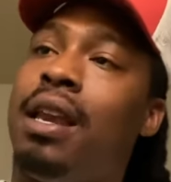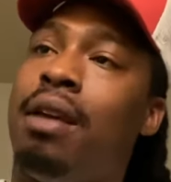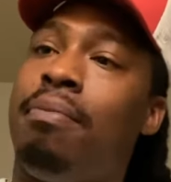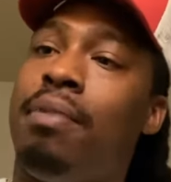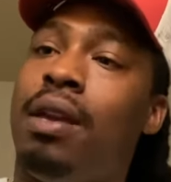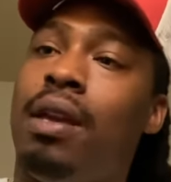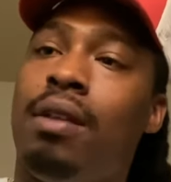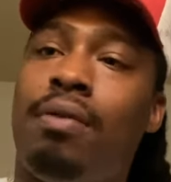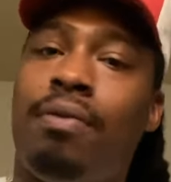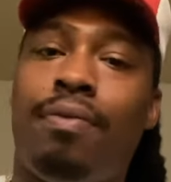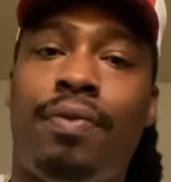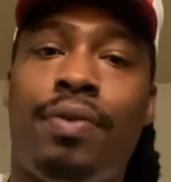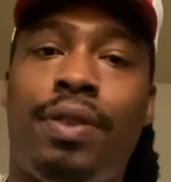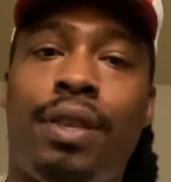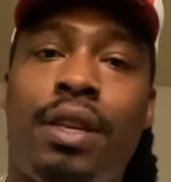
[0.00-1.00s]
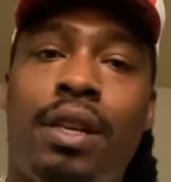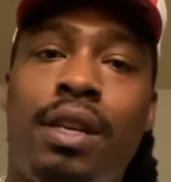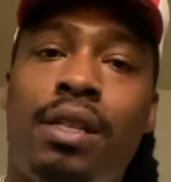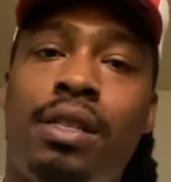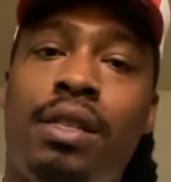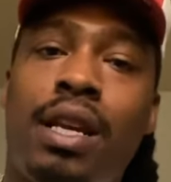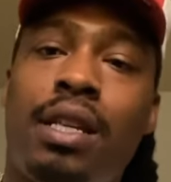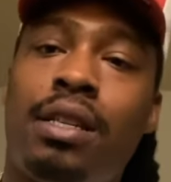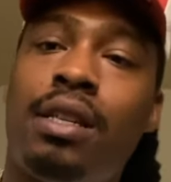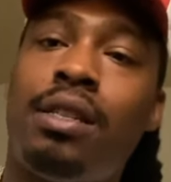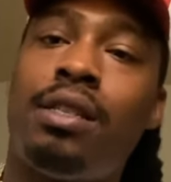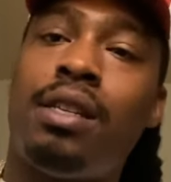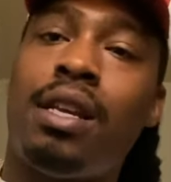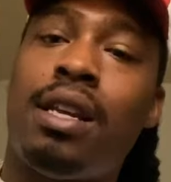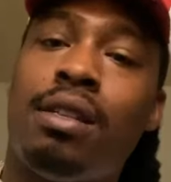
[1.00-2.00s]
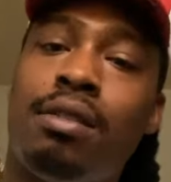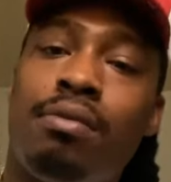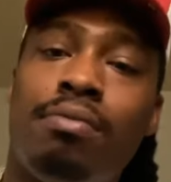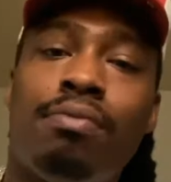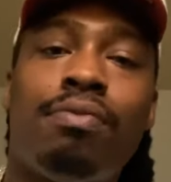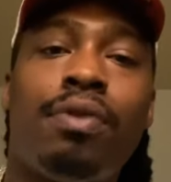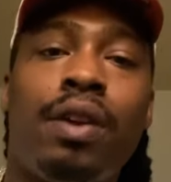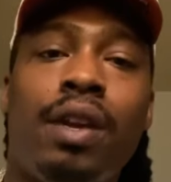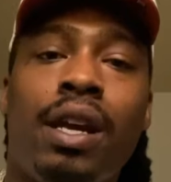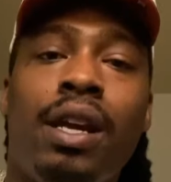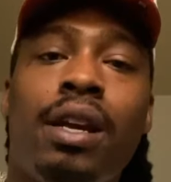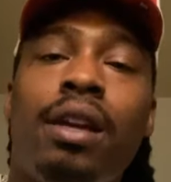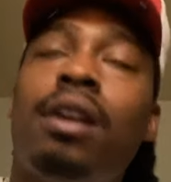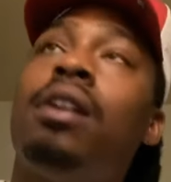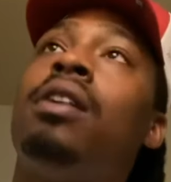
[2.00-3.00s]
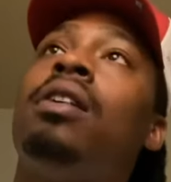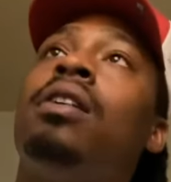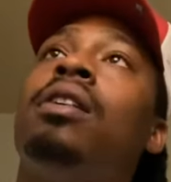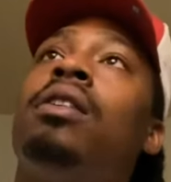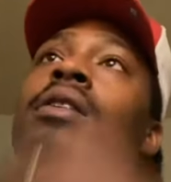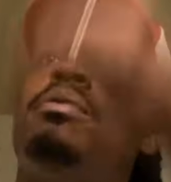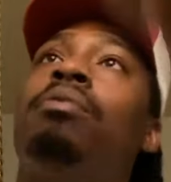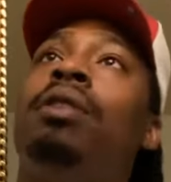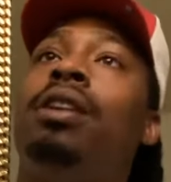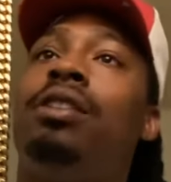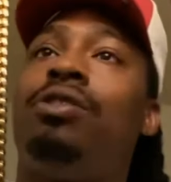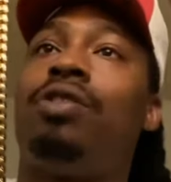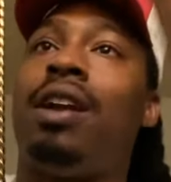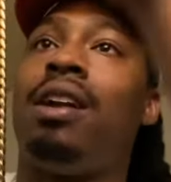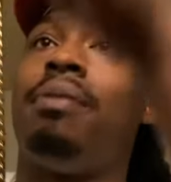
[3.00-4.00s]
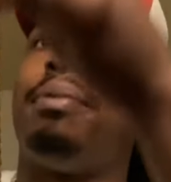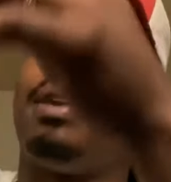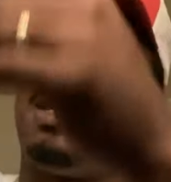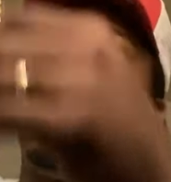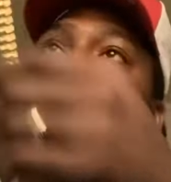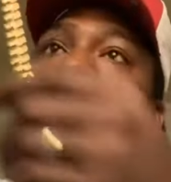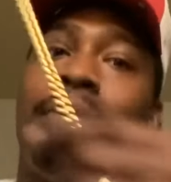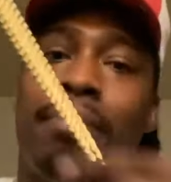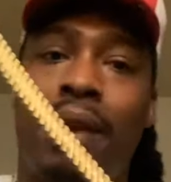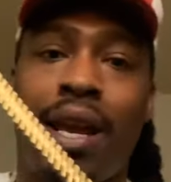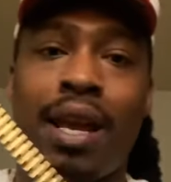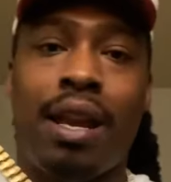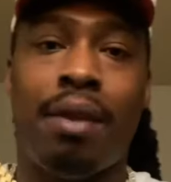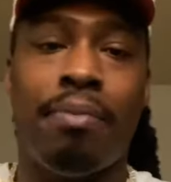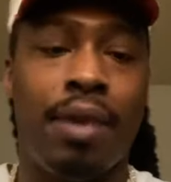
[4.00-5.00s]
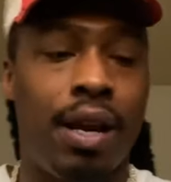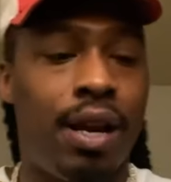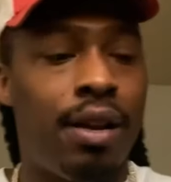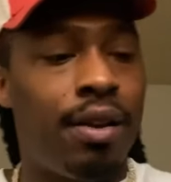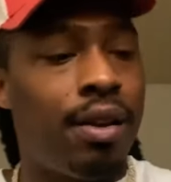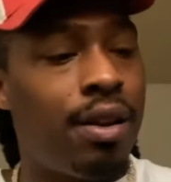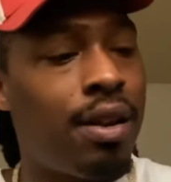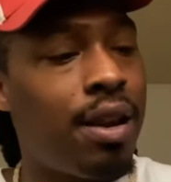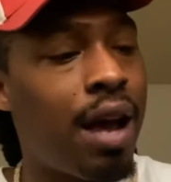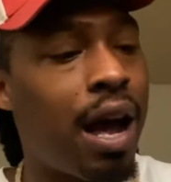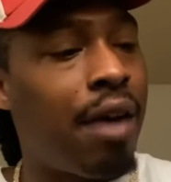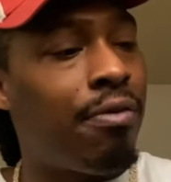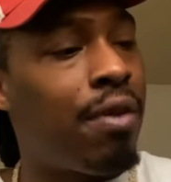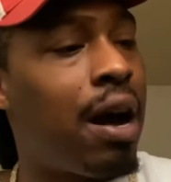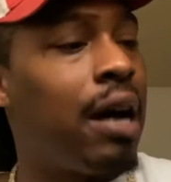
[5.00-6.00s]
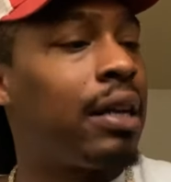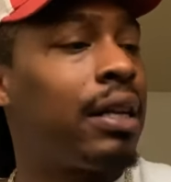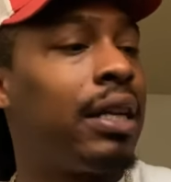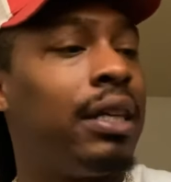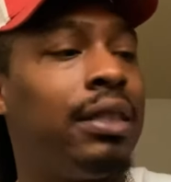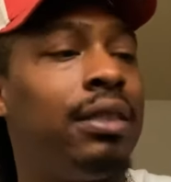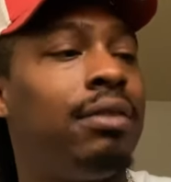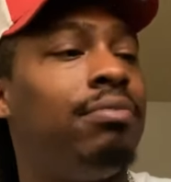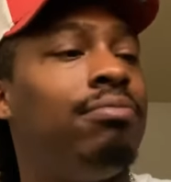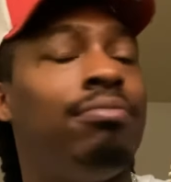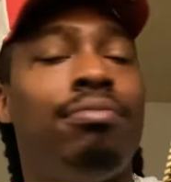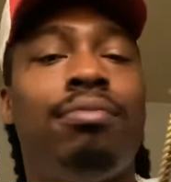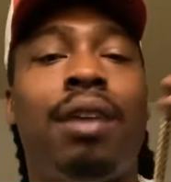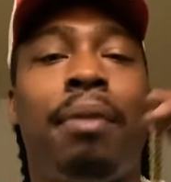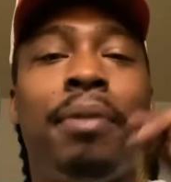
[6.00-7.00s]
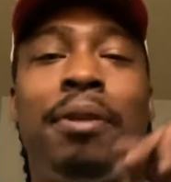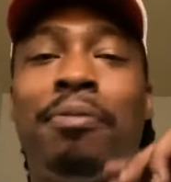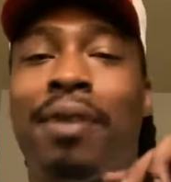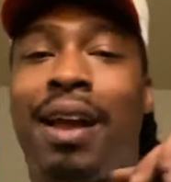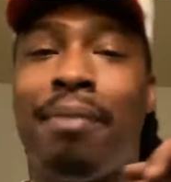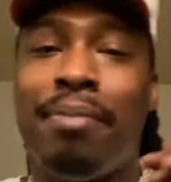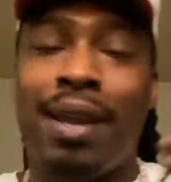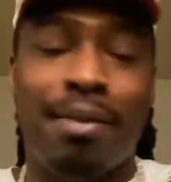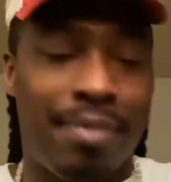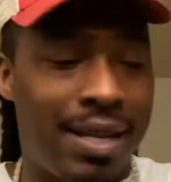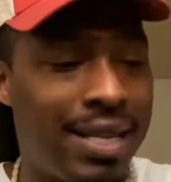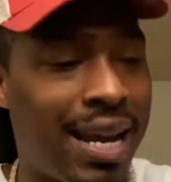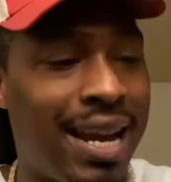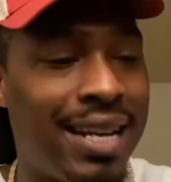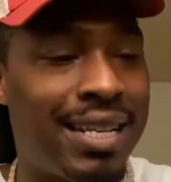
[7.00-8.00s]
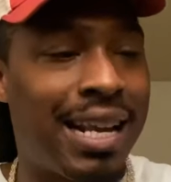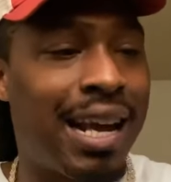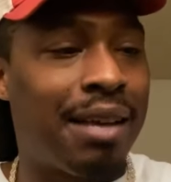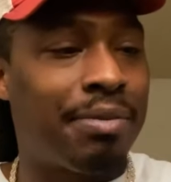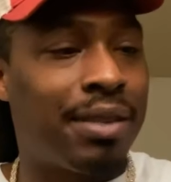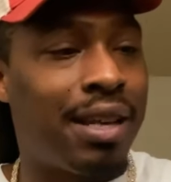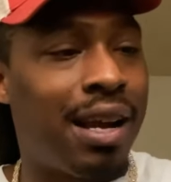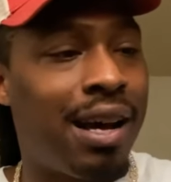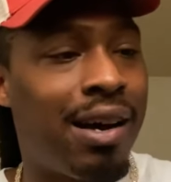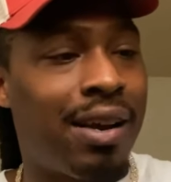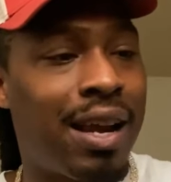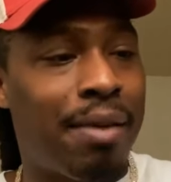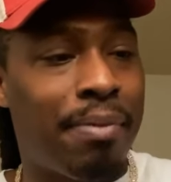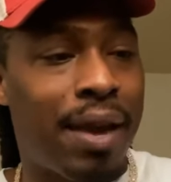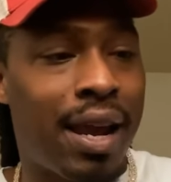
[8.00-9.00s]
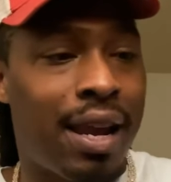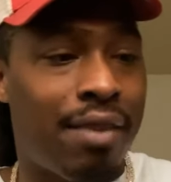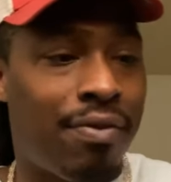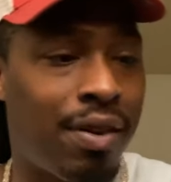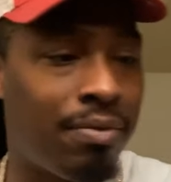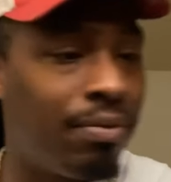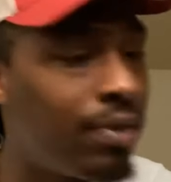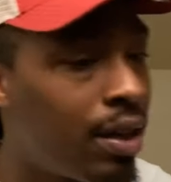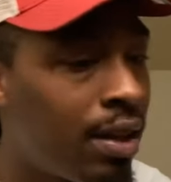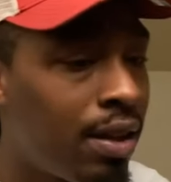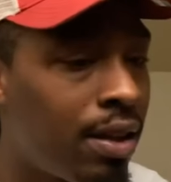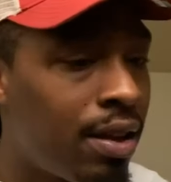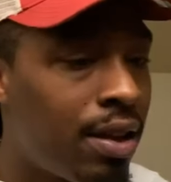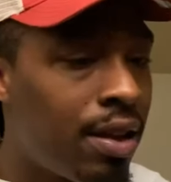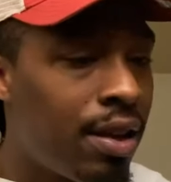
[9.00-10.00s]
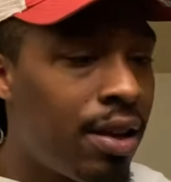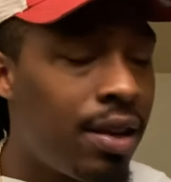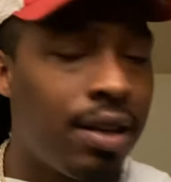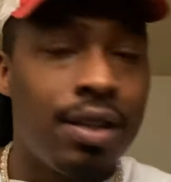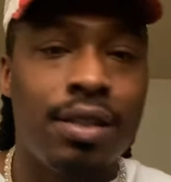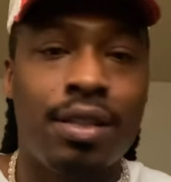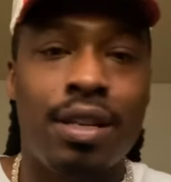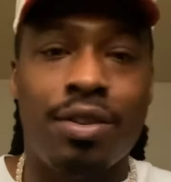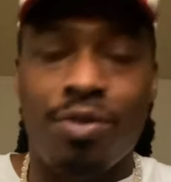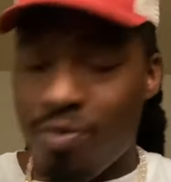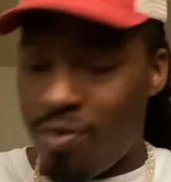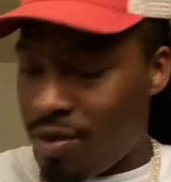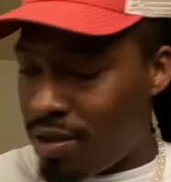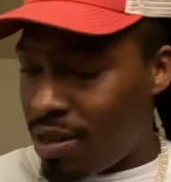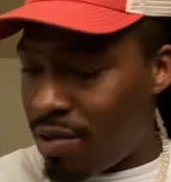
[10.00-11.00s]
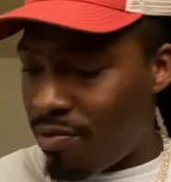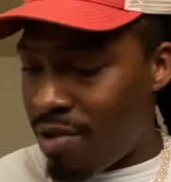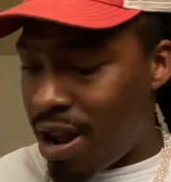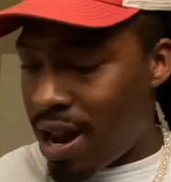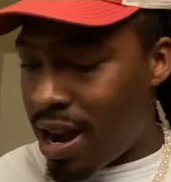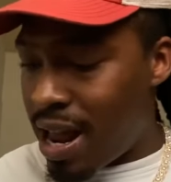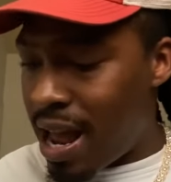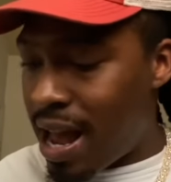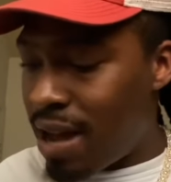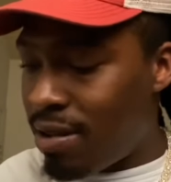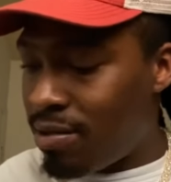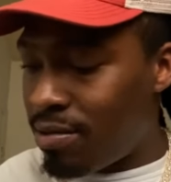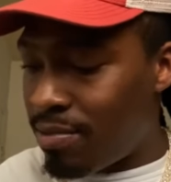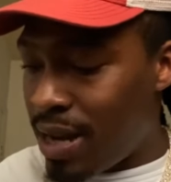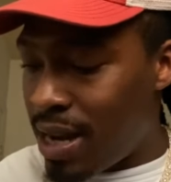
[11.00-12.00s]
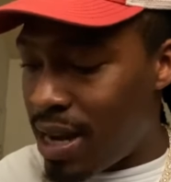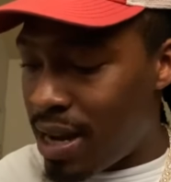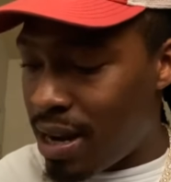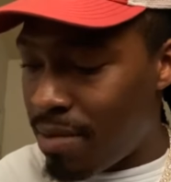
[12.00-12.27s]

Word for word: I mean, it sits it sits pretty pretty straight up and down, man. I mean, I rock this. I mean, when I be in my tank tops and all that, man. If I'm just doing something around the house, man.